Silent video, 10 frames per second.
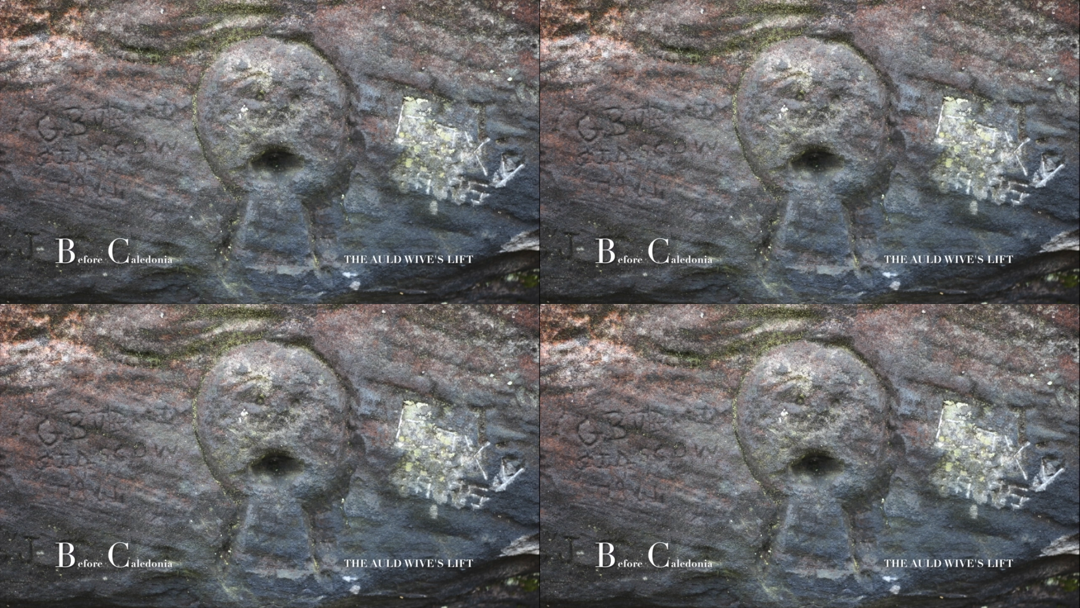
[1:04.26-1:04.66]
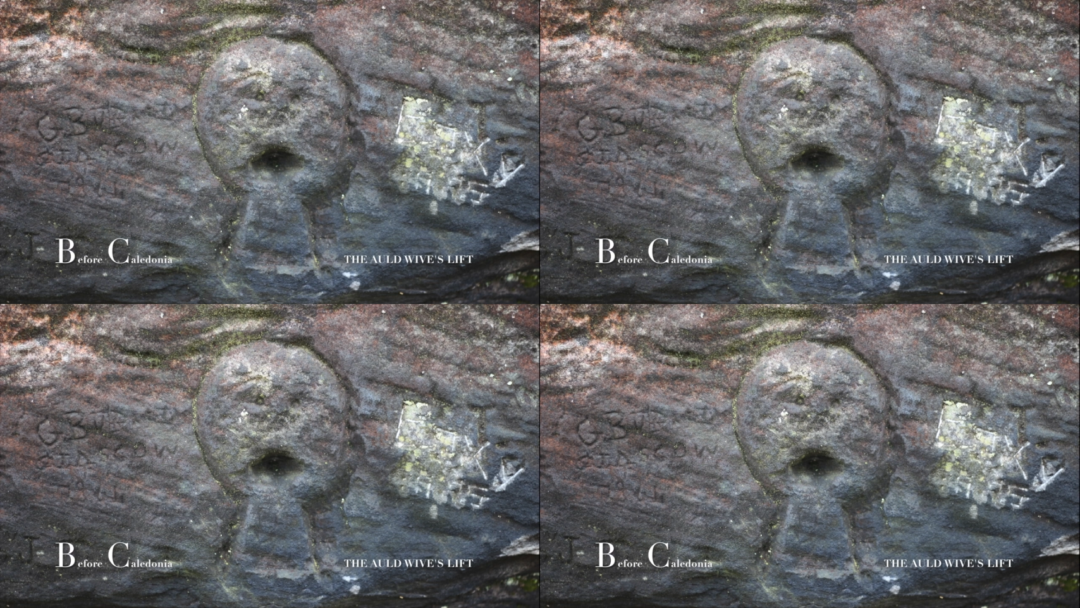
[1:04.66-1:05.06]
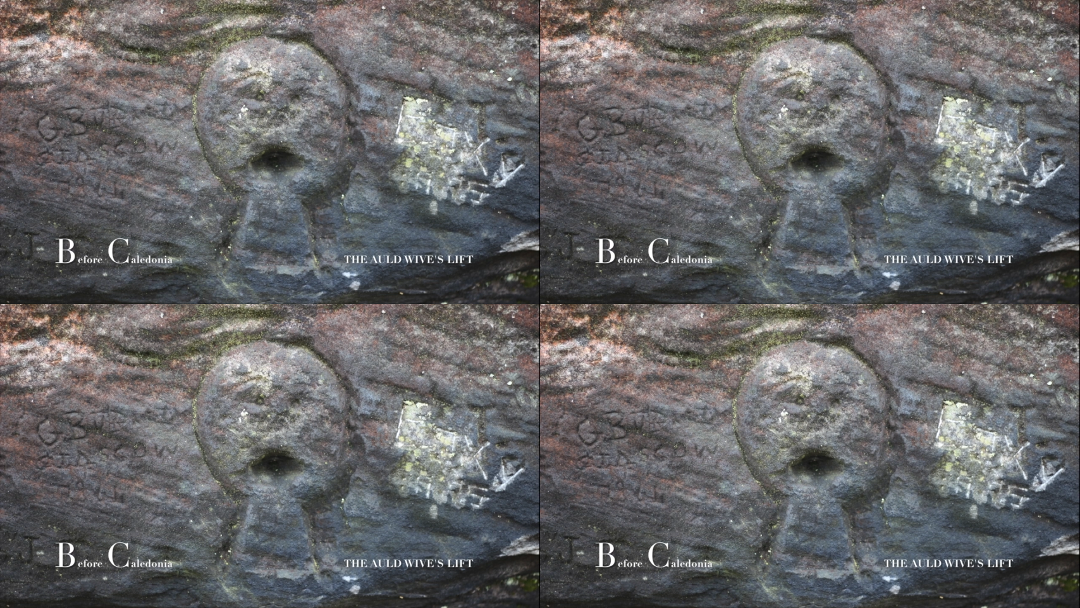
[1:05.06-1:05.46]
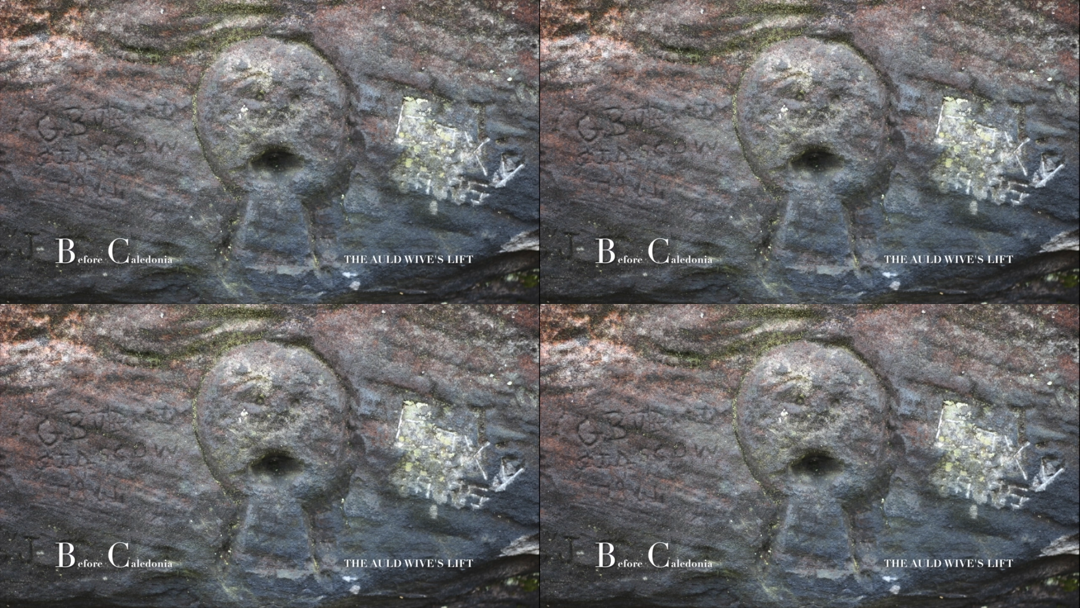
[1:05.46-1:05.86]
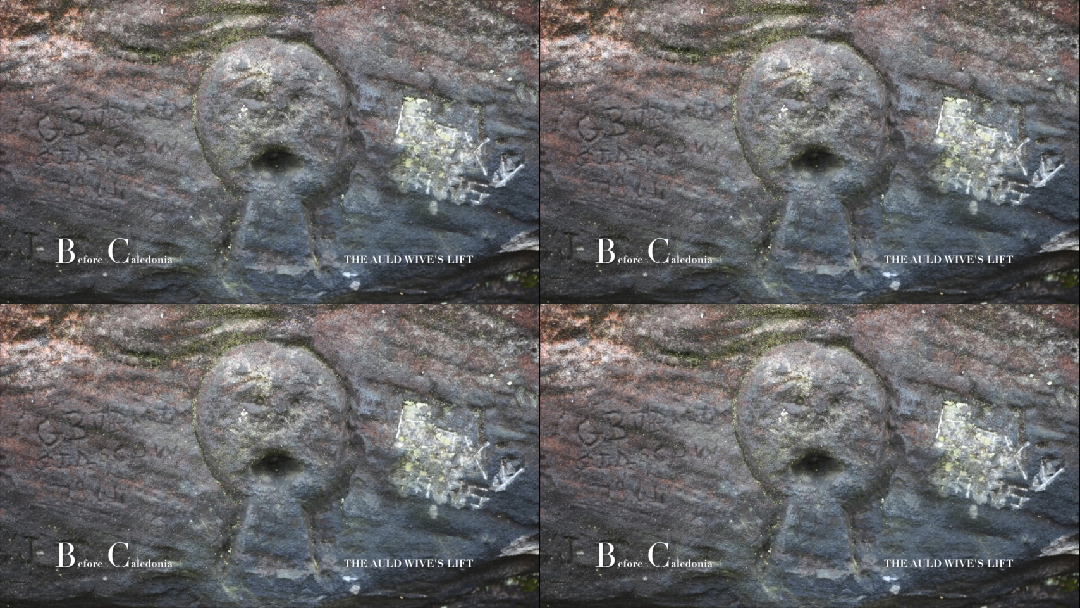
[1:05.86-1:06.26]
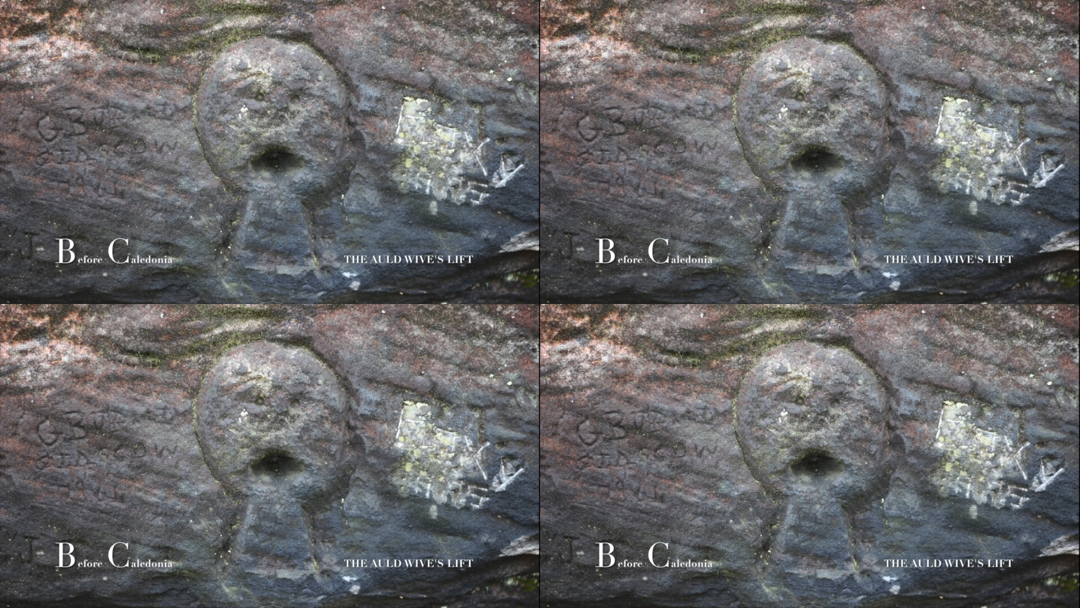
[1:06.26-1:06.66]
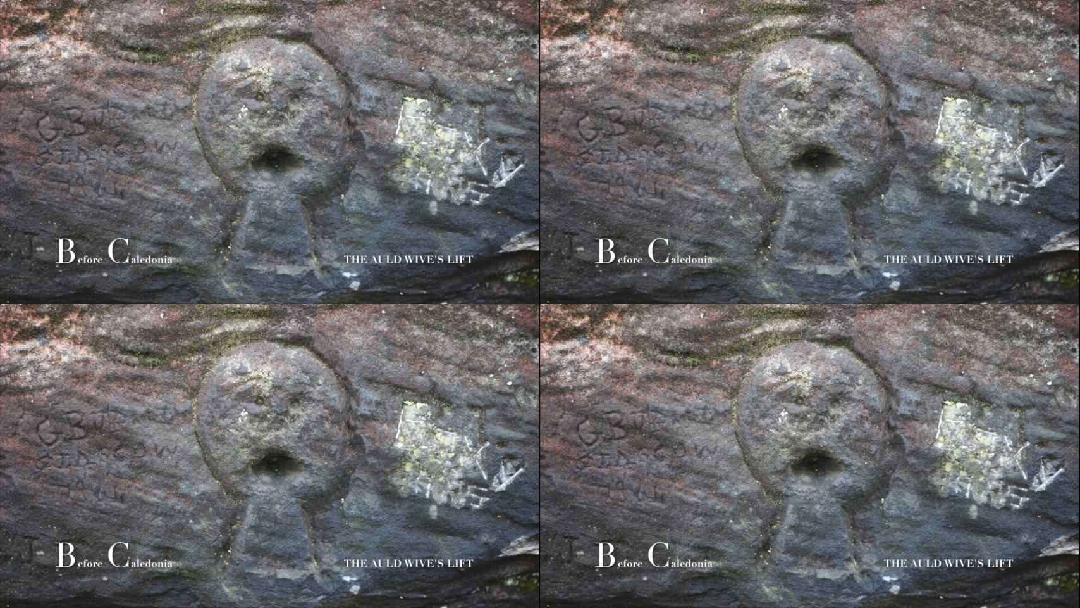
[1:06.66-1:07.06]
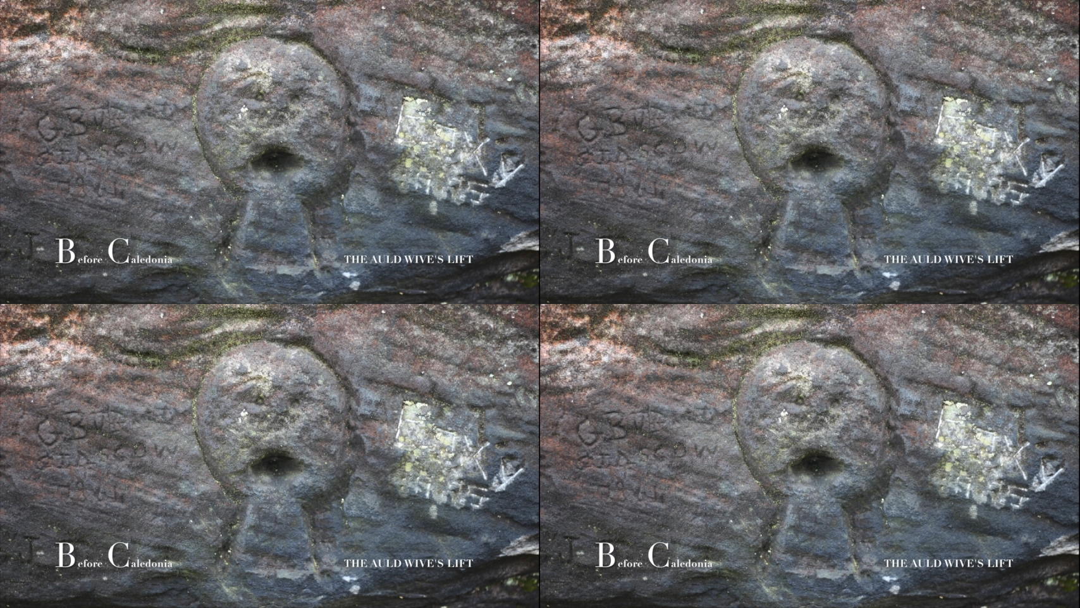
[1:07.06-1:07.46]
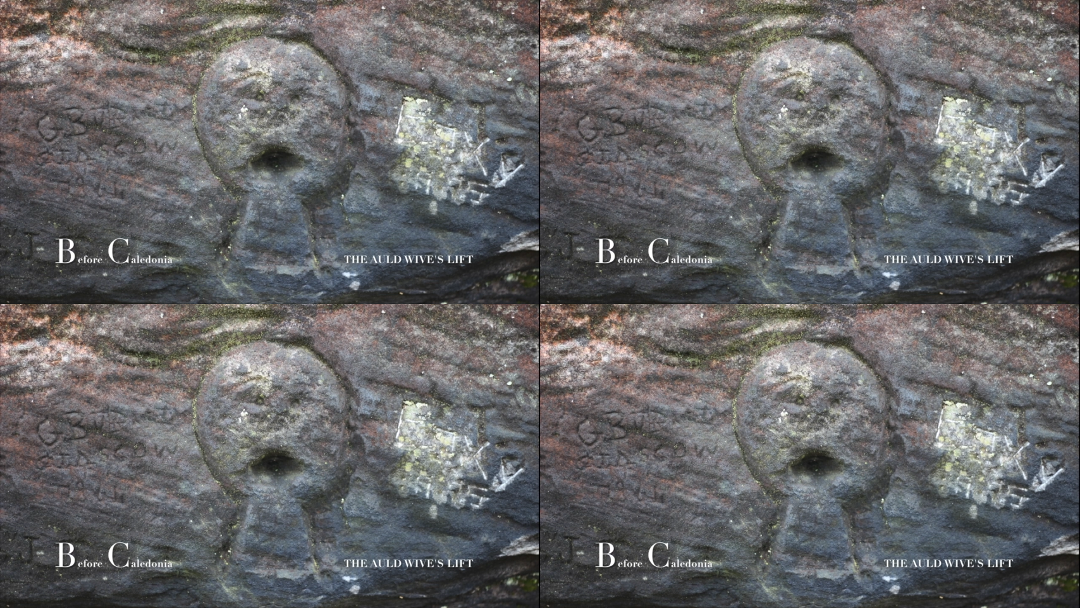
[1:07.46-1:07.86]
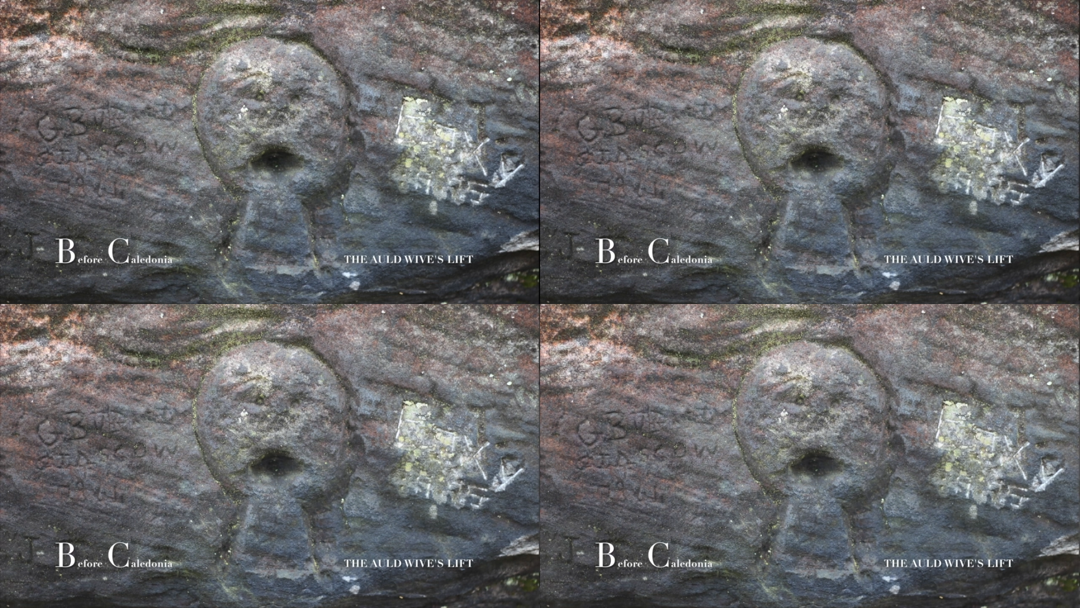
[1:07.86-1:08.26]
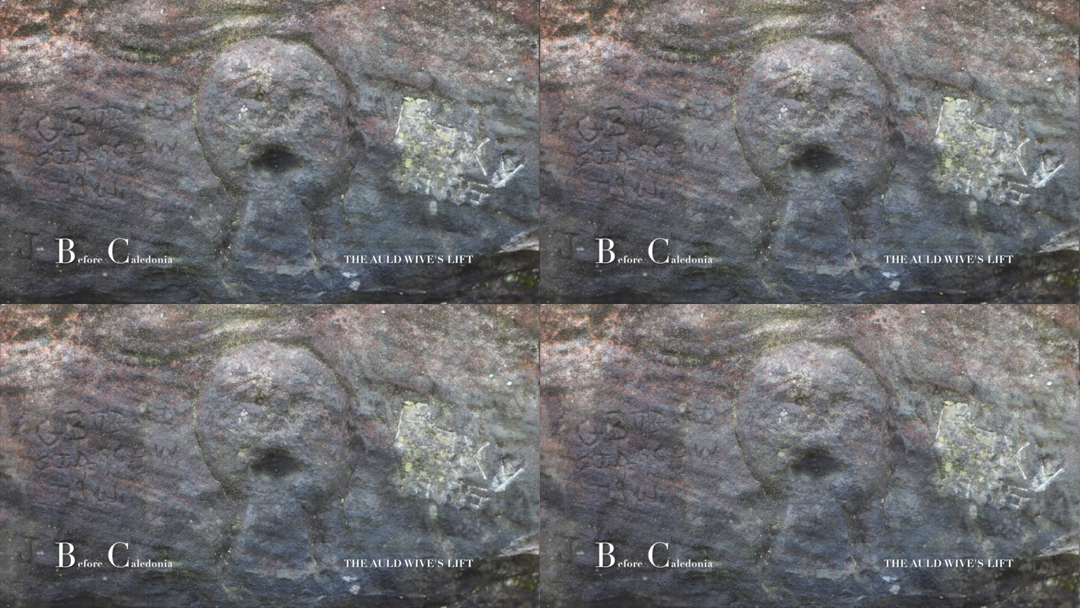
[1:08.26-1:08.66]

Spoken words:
[unreadable: no face in view]